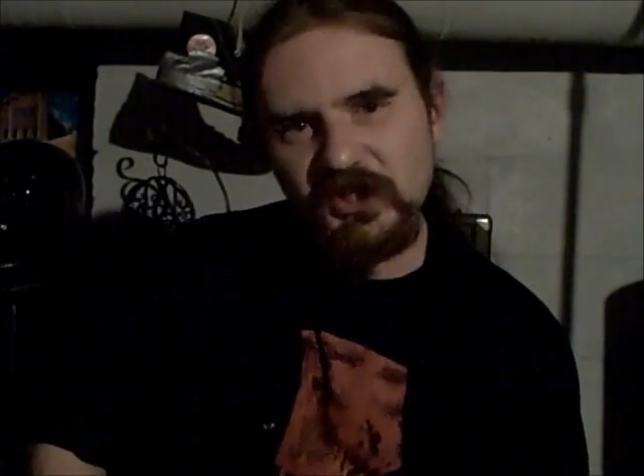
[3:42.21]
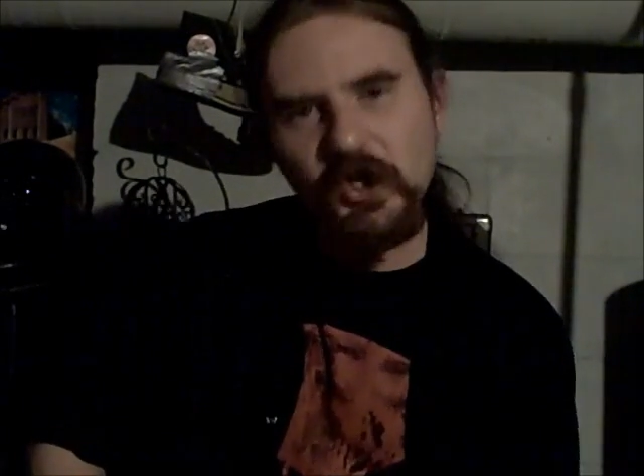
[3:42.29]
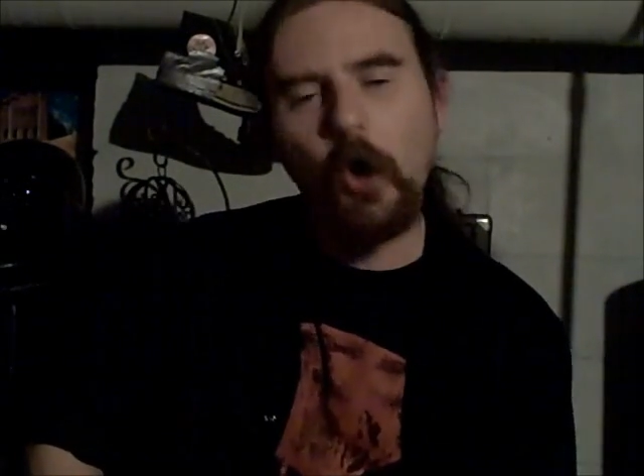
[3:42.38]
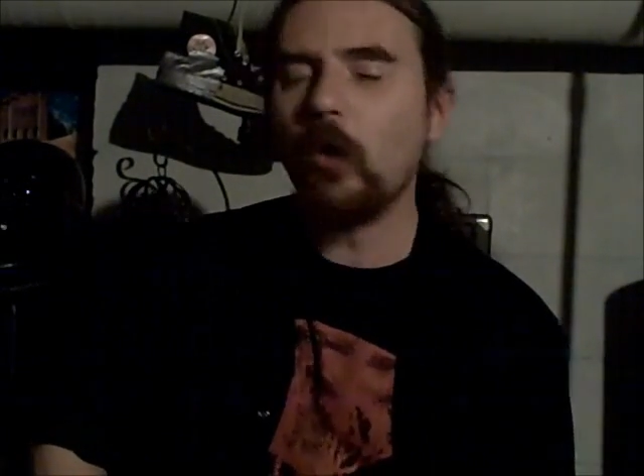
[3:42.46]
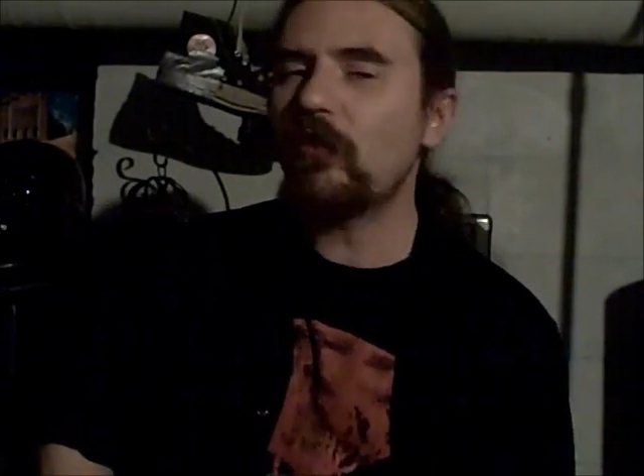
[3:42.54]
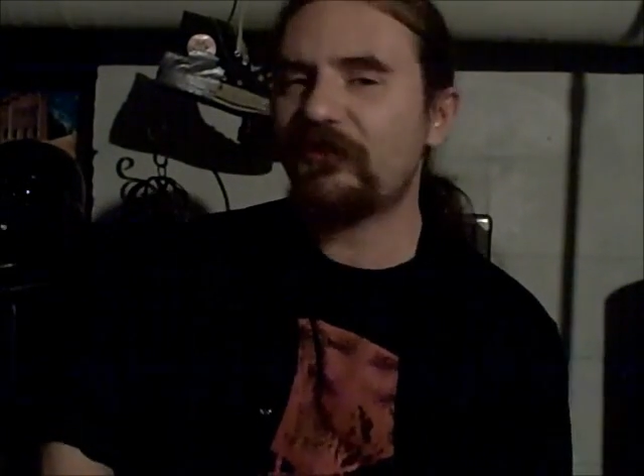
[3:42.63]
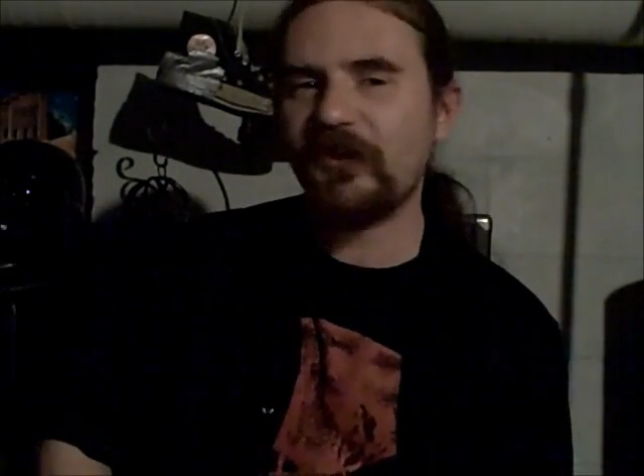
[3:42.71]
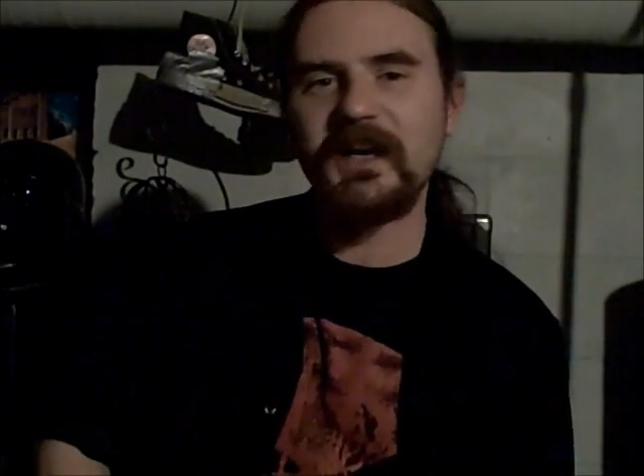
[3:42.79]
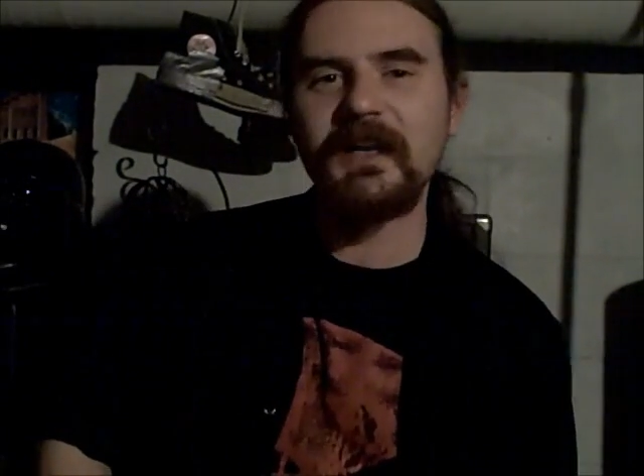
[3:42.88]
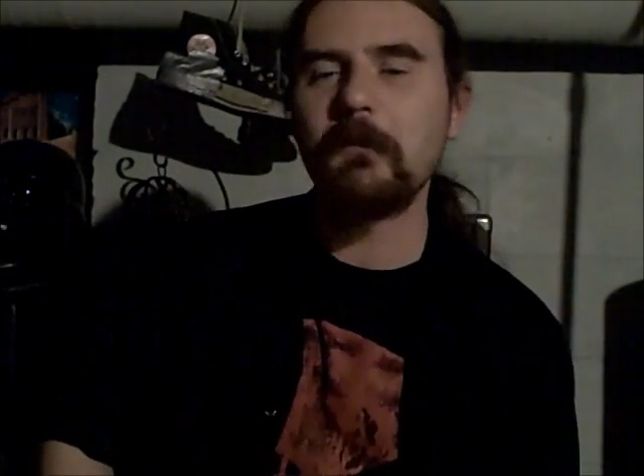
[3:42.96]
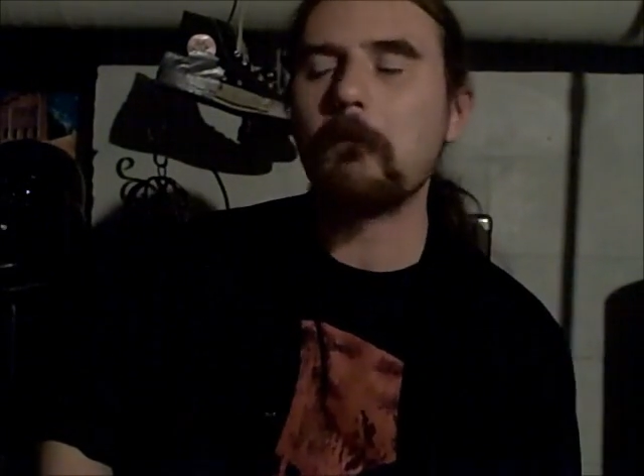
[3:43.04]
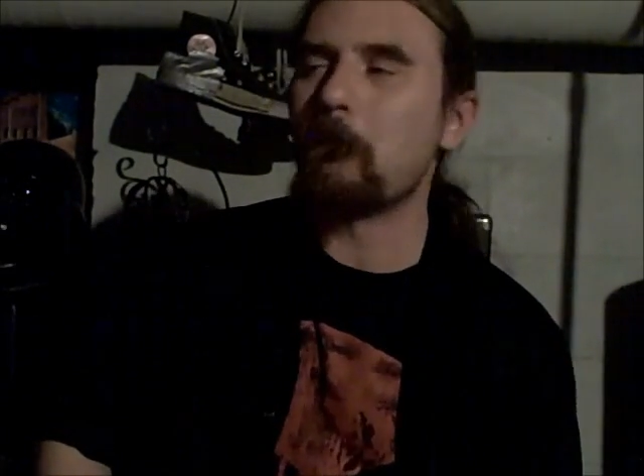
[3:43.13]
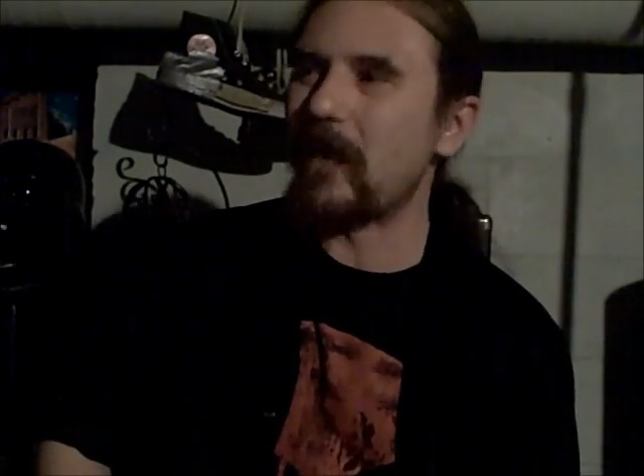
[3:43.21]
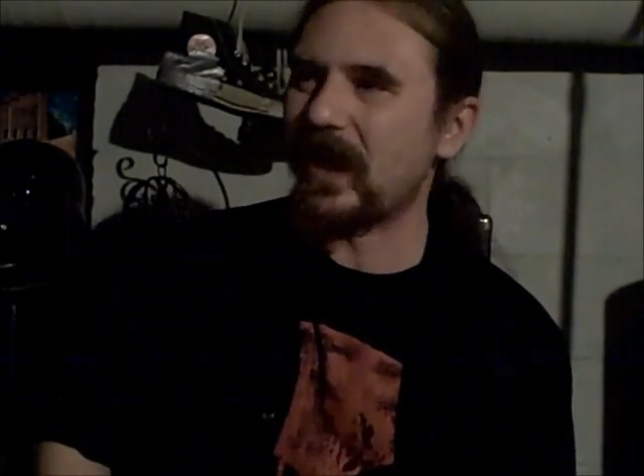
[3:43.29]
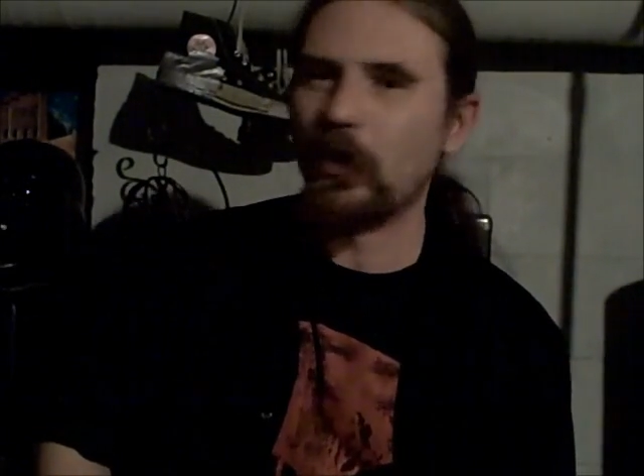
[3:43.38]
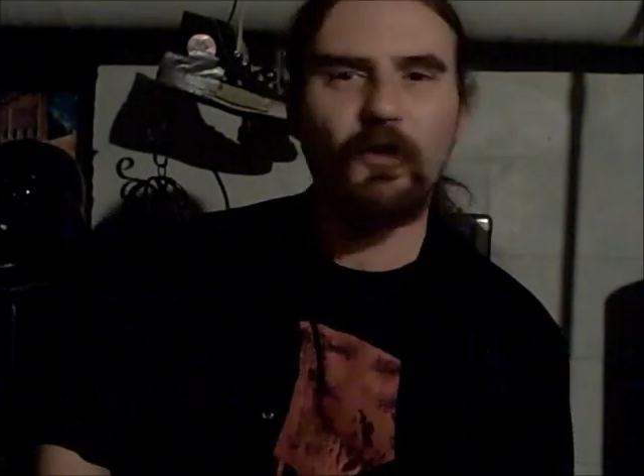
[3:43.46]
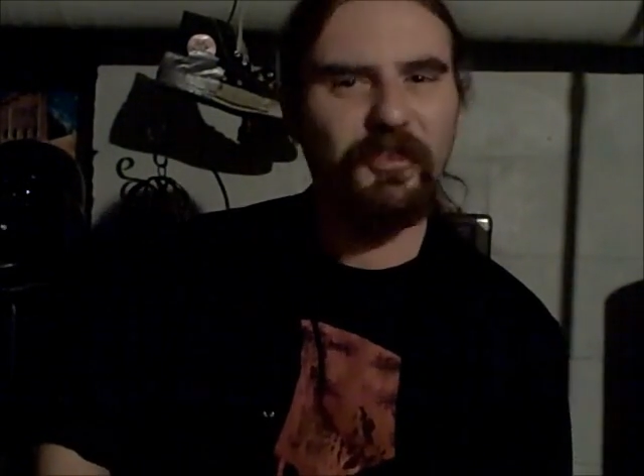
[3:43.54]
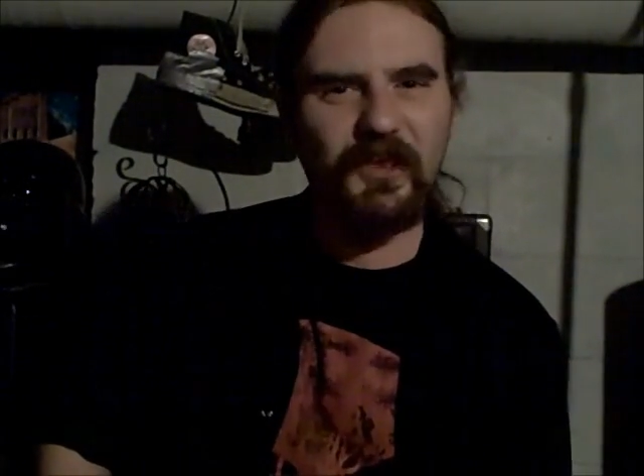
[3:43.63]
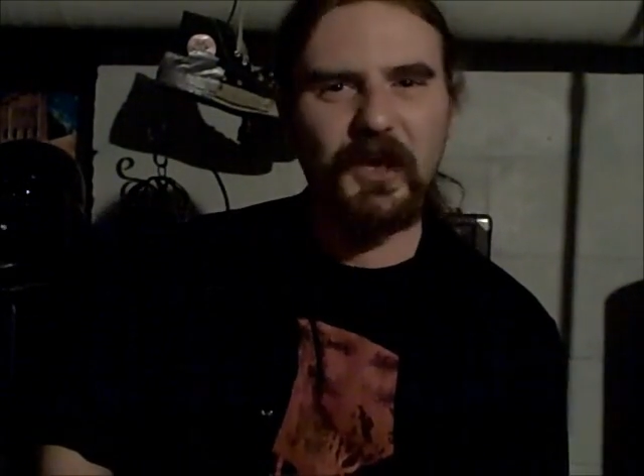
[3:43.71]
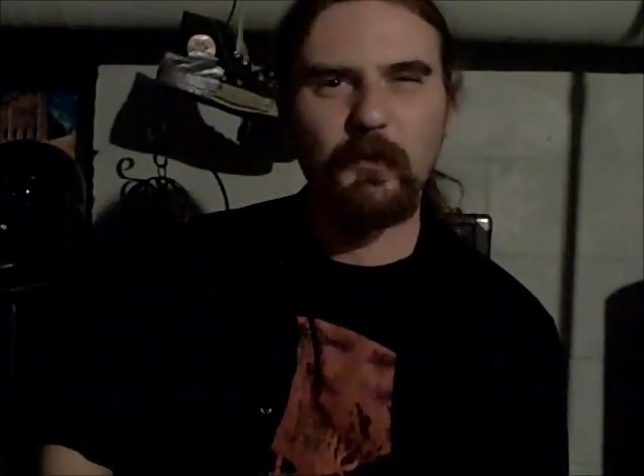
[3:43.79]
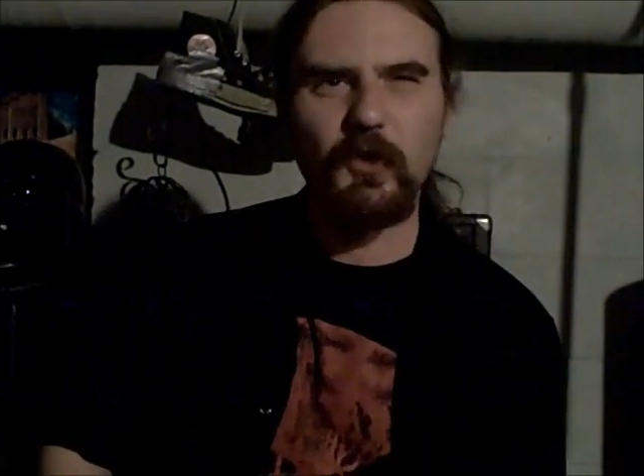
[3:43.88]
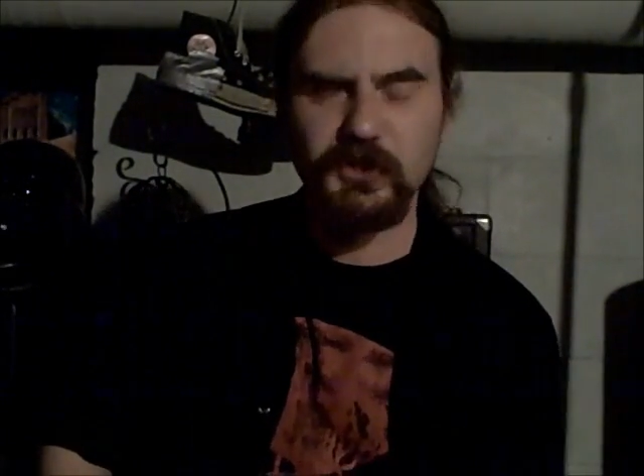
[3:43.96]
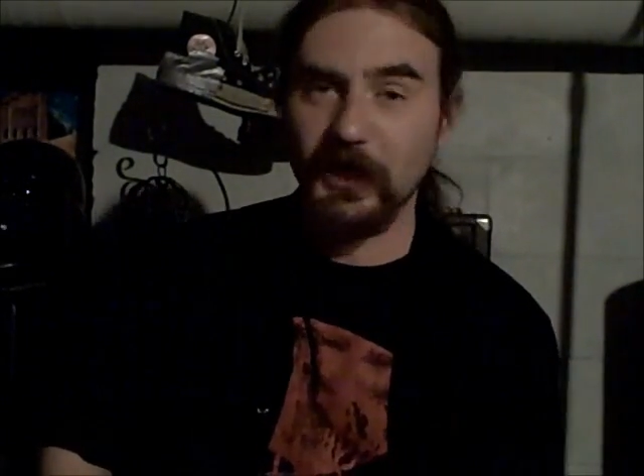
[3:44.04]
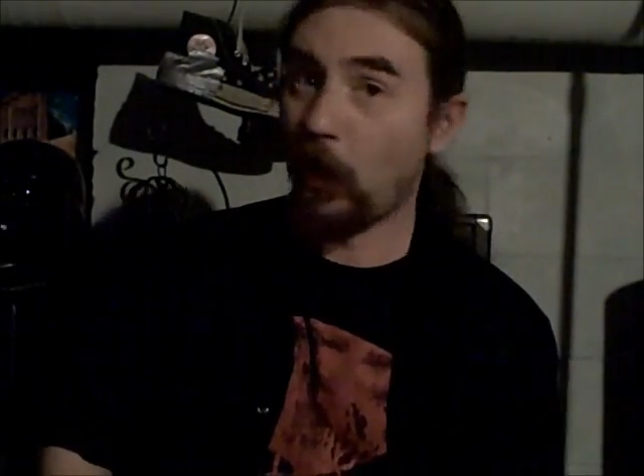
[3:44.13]
this whole fucking male
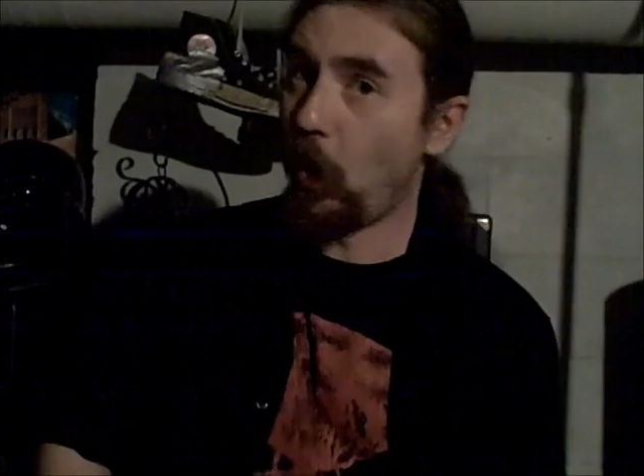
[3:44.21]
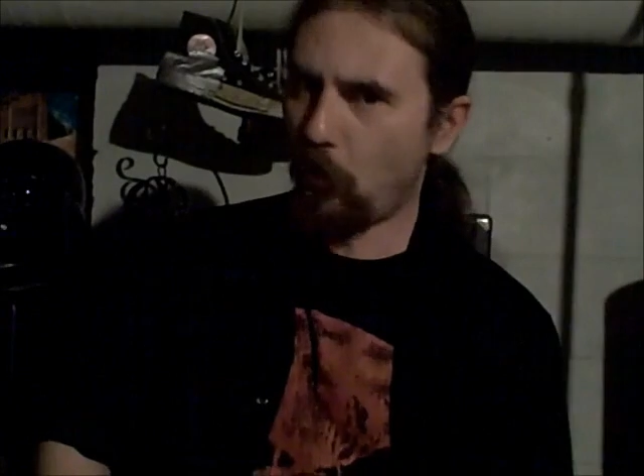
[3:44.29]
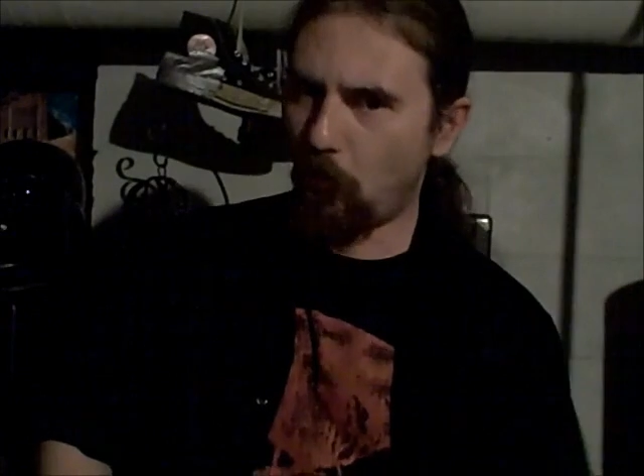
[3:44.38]
thing where it's like,